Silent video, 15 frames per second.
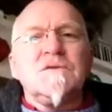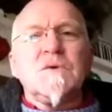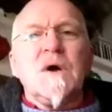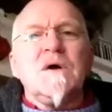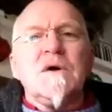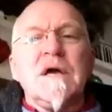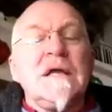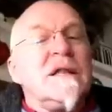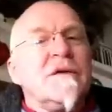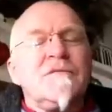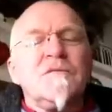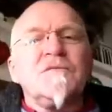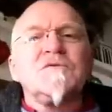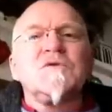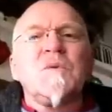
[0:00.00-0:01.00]

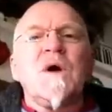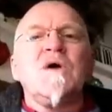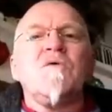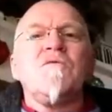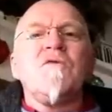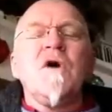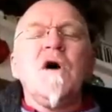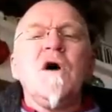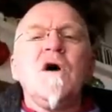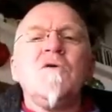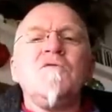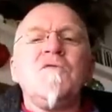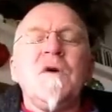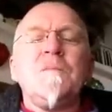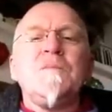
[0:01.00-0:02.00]
12th
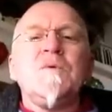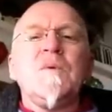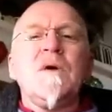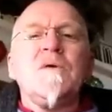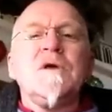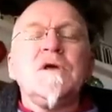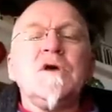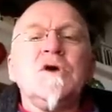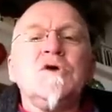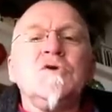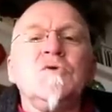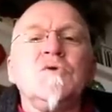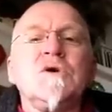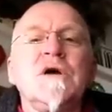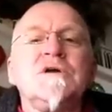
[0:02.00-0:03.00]
of February,
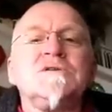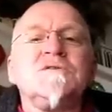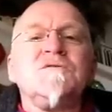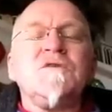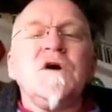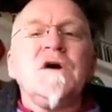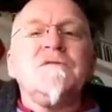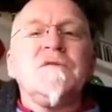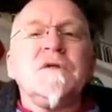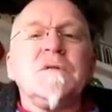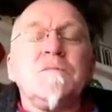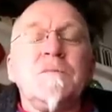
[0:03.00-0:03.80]
you're going to find that the